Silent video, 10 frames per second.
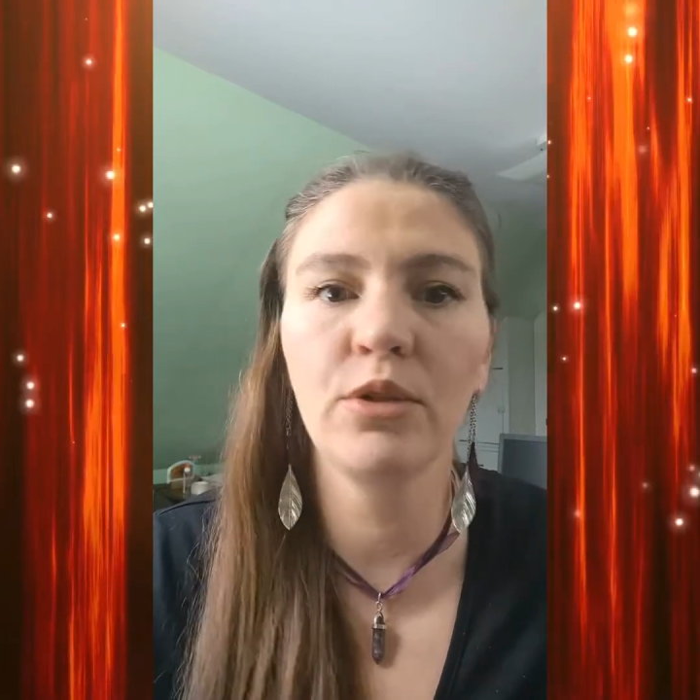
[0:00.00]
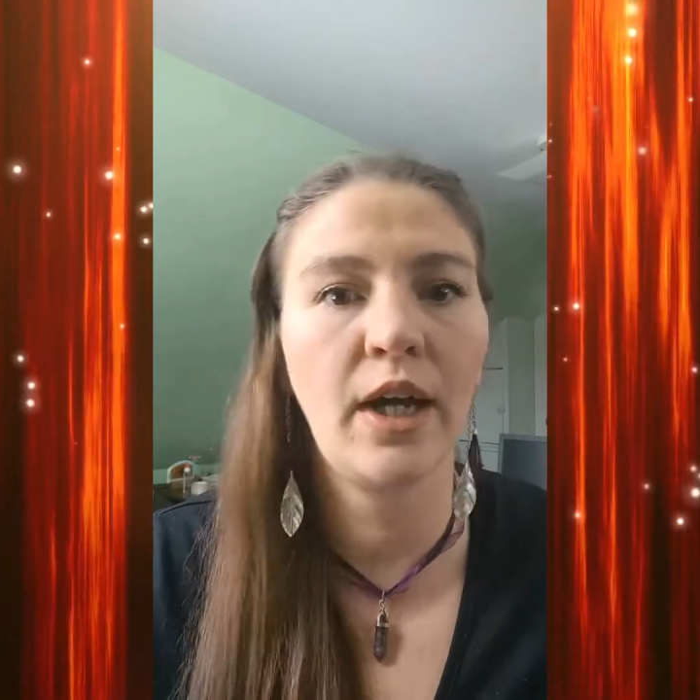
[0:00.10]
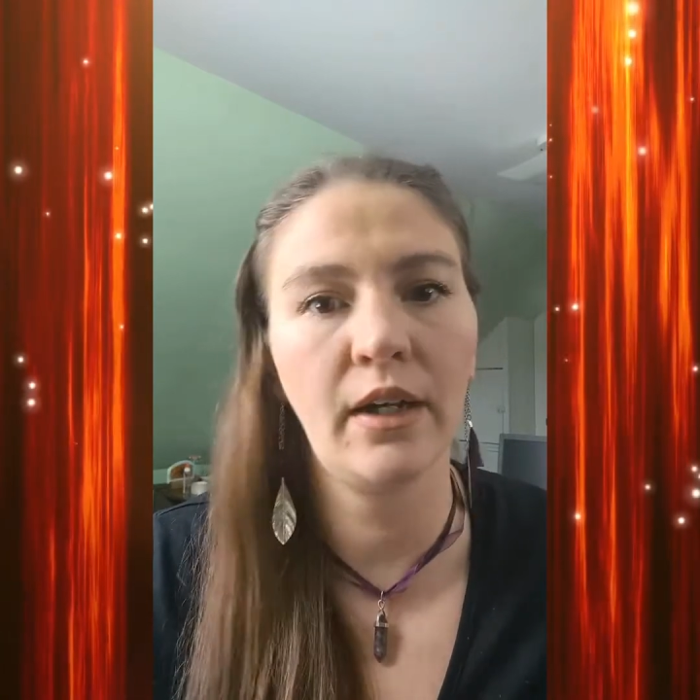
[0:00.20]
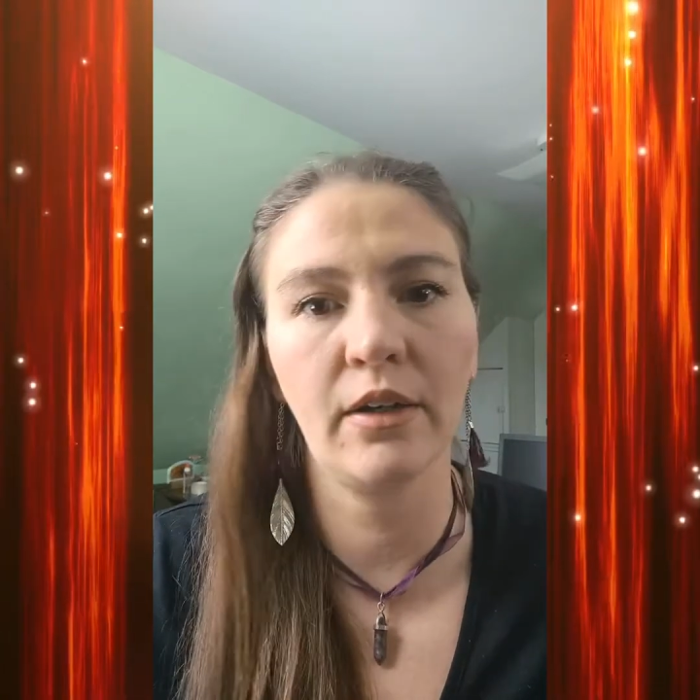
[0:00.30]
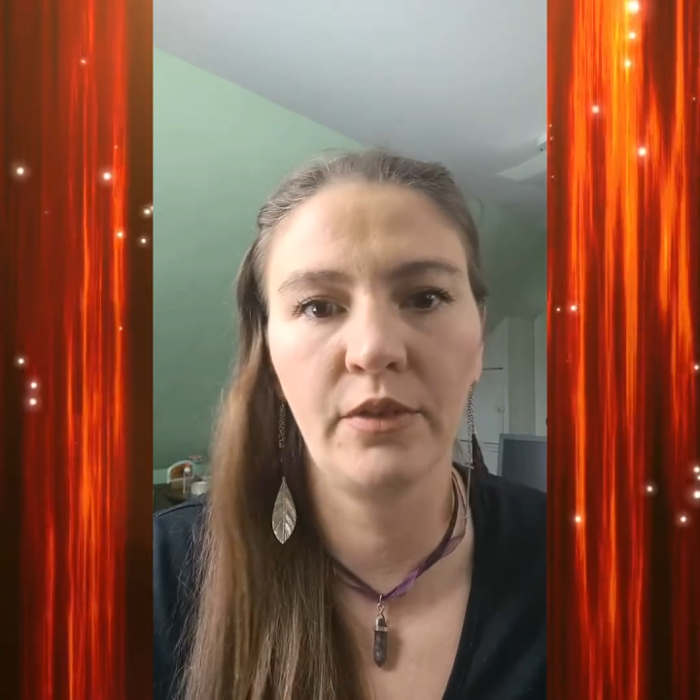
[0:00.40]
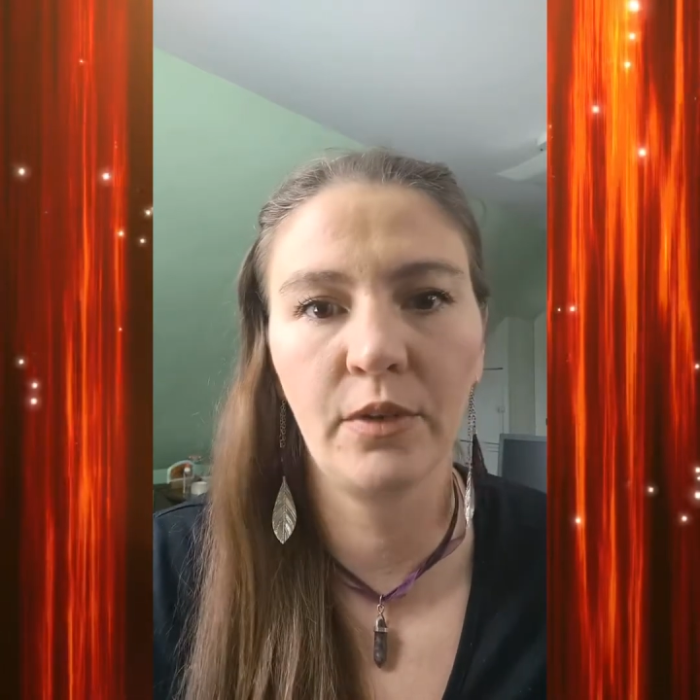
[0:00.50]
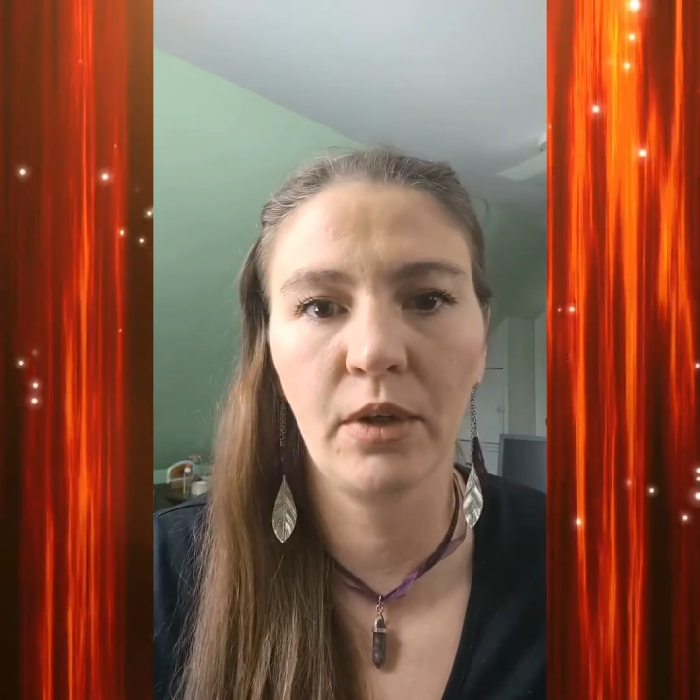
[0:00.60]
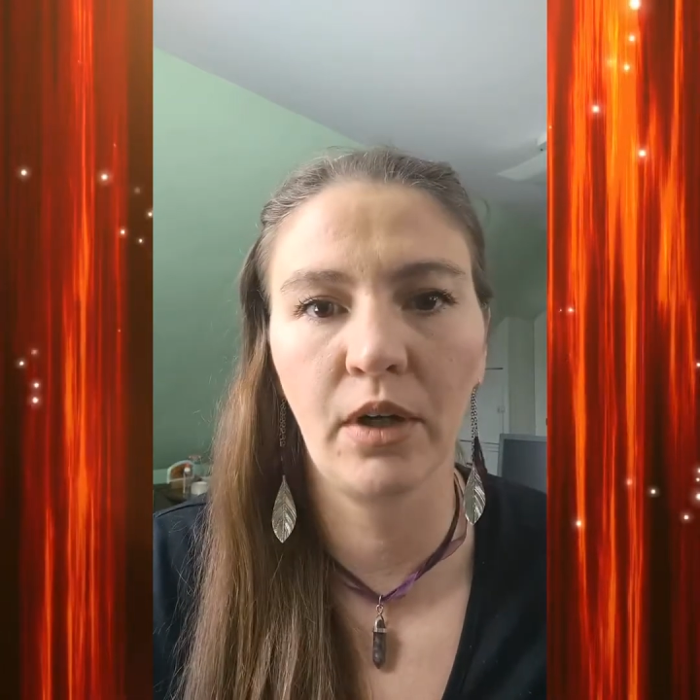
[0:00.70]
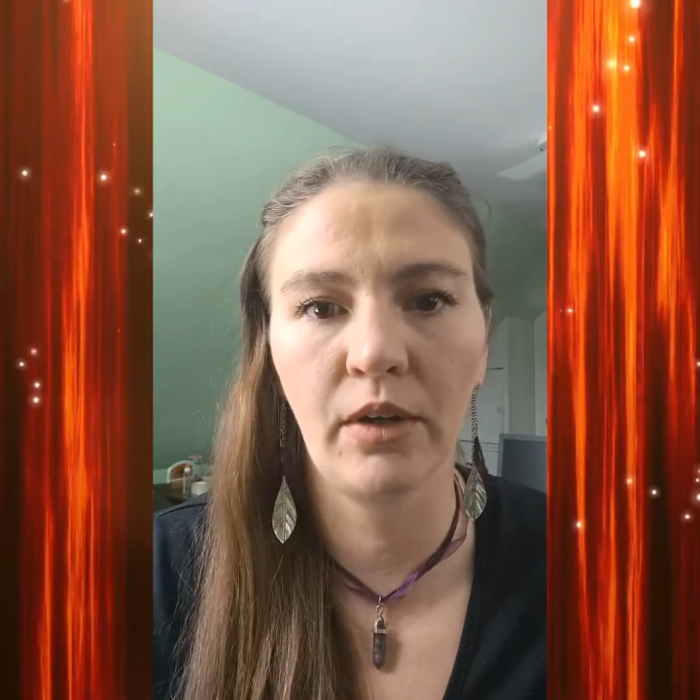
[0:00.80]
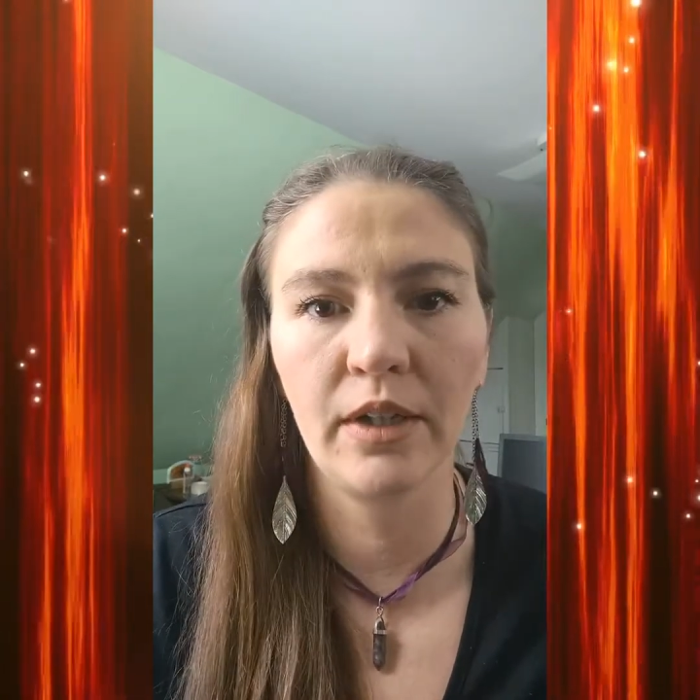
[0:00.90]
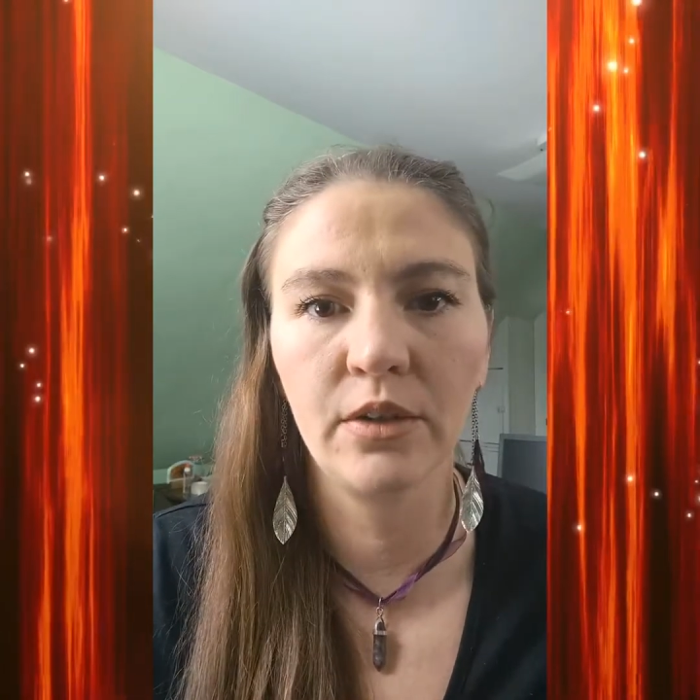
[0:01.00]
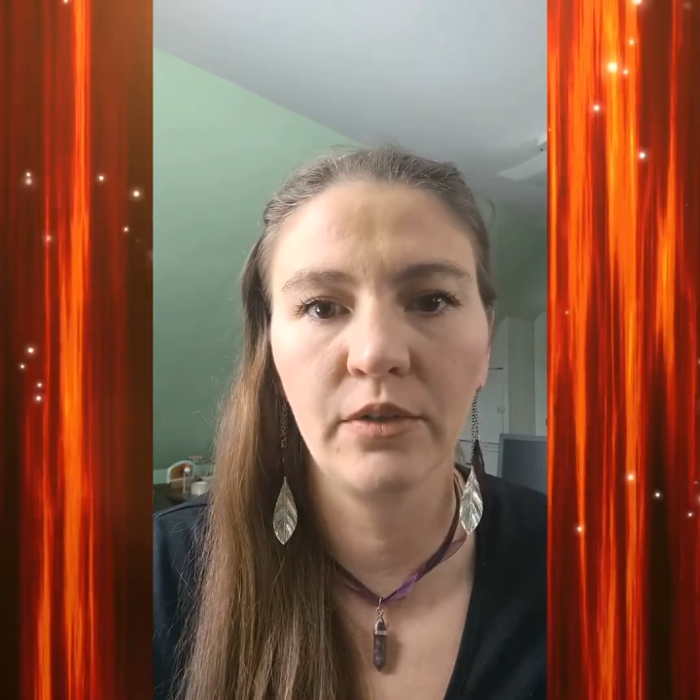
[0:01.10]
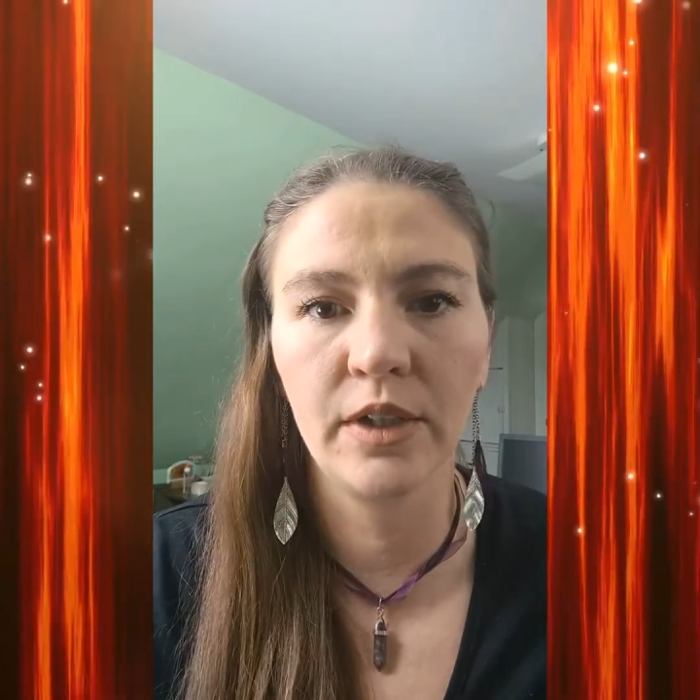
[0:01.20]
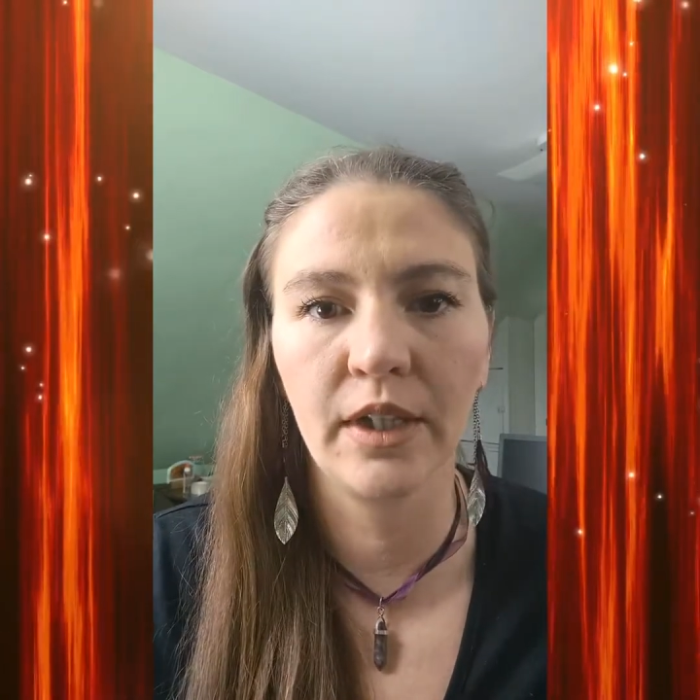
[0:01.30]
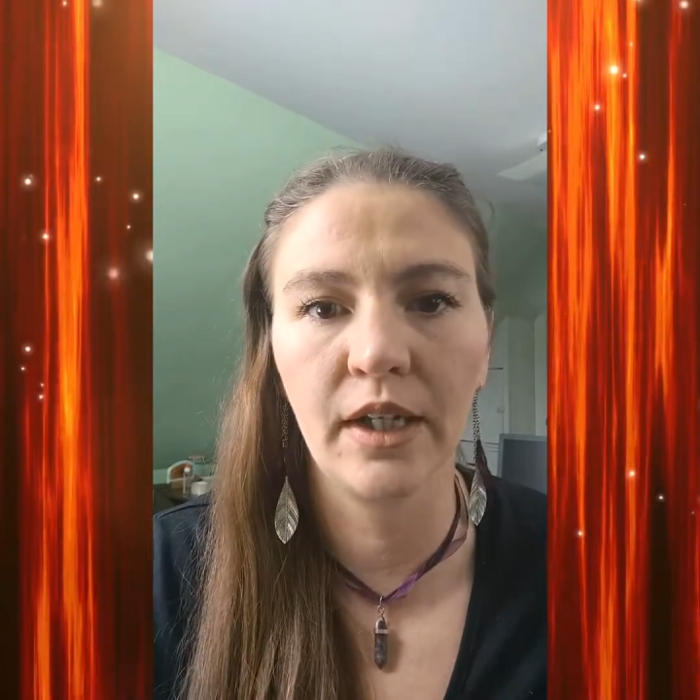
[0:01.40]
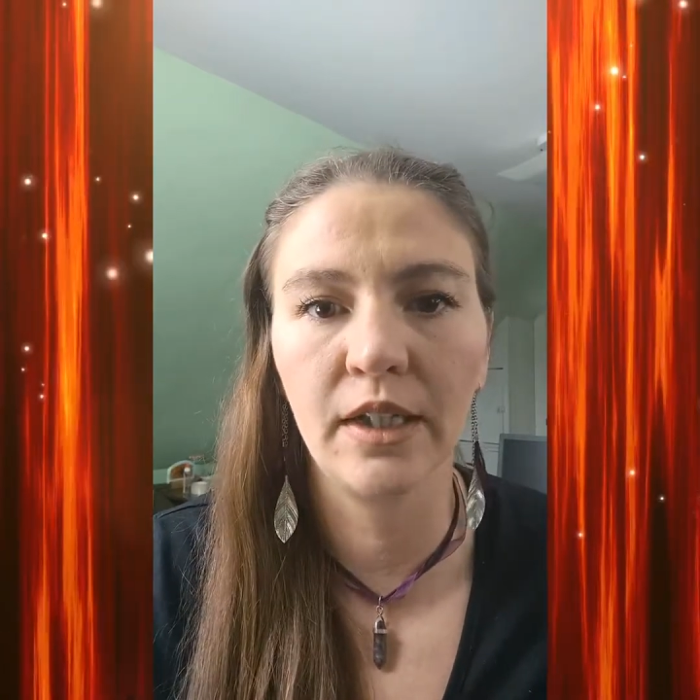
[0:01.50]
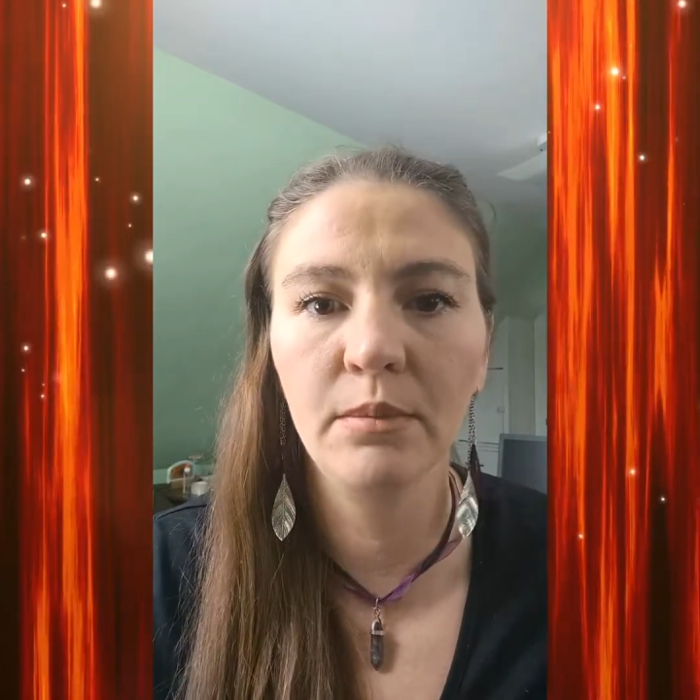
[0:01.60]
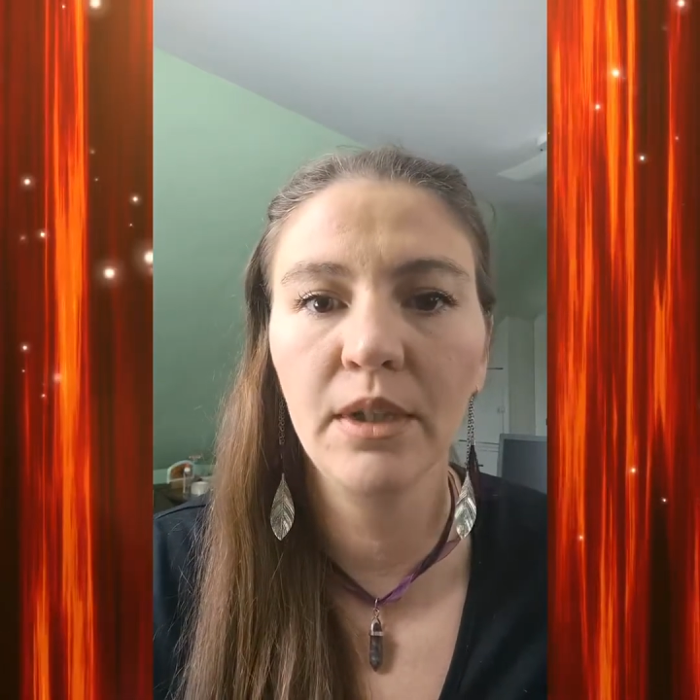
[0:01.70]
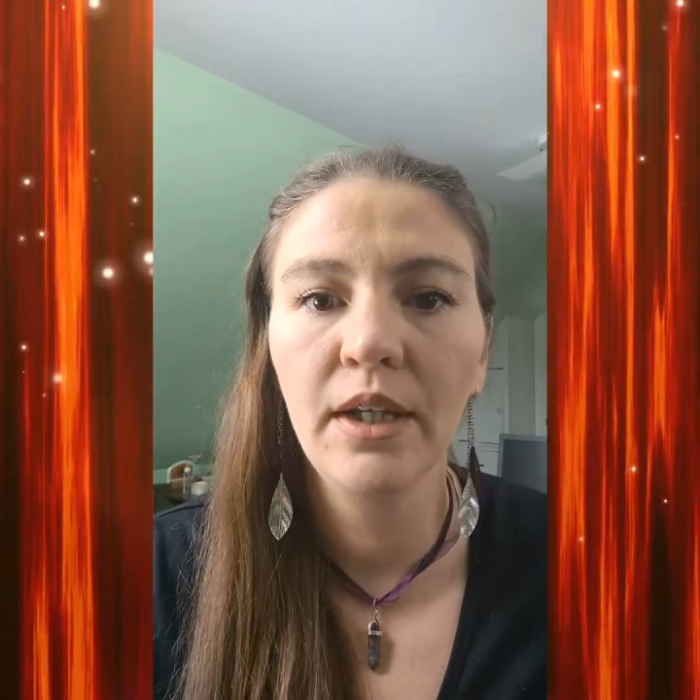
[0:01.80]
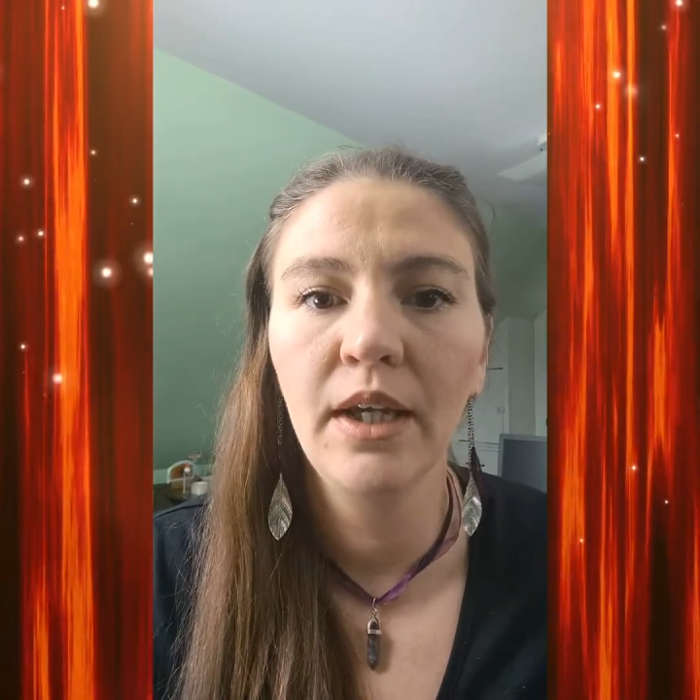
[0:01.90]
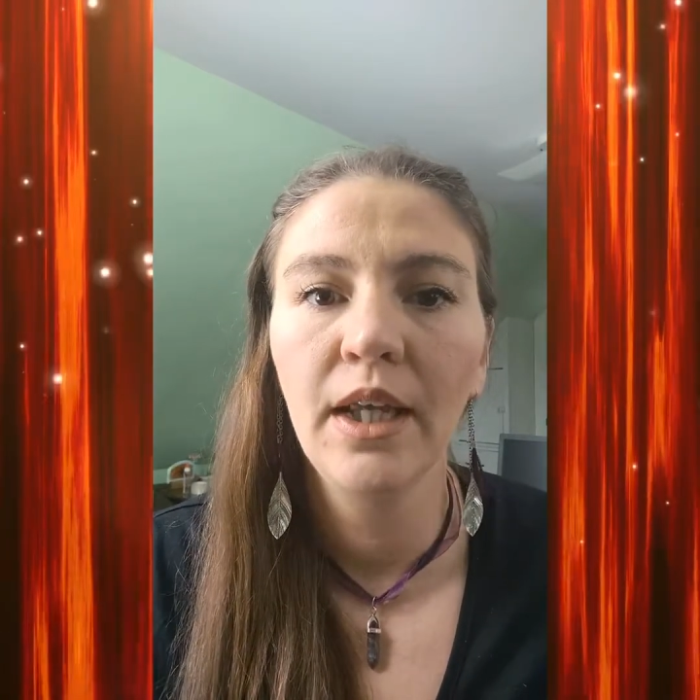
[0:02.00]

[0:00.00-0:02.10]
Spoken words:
track of your progress over time